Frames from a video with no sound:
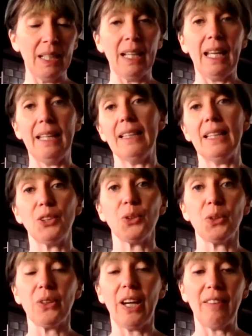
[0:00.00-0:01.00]
And then do
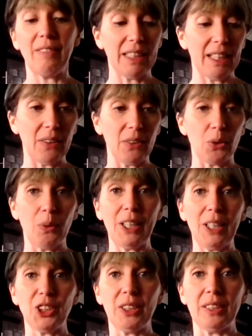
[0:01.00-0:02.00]
you have any other
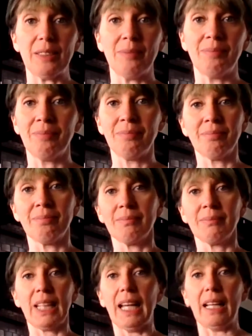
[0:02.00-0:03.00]
questions?
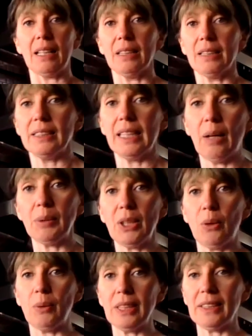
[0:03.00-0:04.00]
Okay, now we know
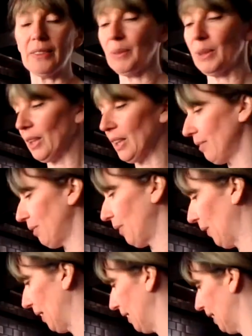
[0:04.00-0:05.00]
what we're looking
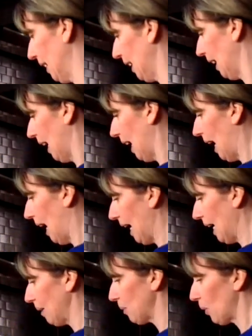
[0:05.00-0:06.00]
for. I
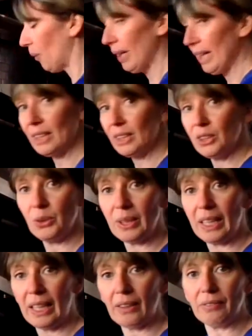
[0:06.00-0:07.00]
am going to
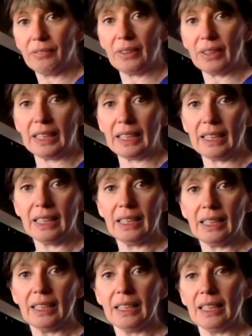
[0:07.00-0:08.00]
carefully
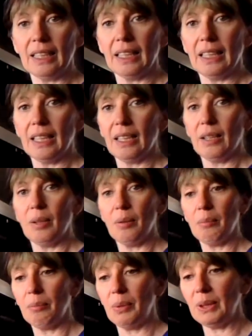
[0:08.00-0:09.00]

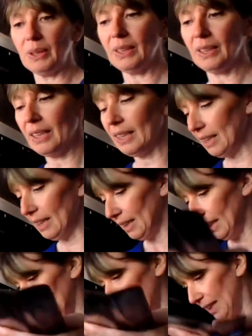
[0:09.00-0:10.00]
put
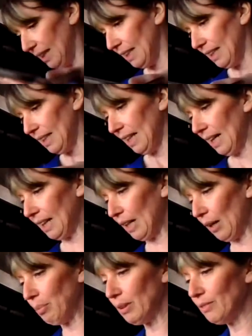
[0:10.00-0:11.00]
a
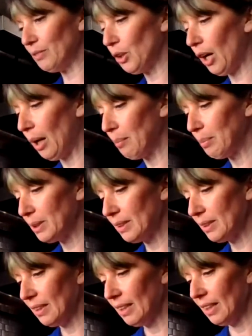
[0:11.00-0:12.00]
couple of drops
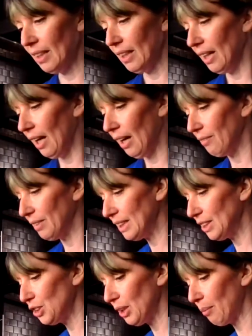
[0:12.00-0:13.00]
of
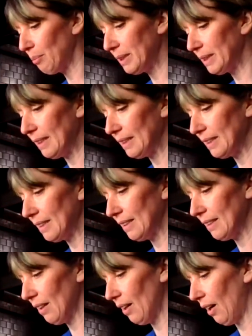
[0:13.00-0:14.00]
each substance
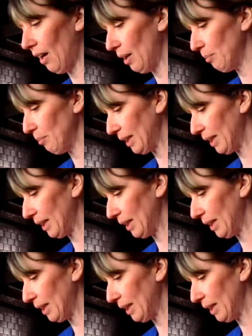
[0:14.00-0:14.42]
on my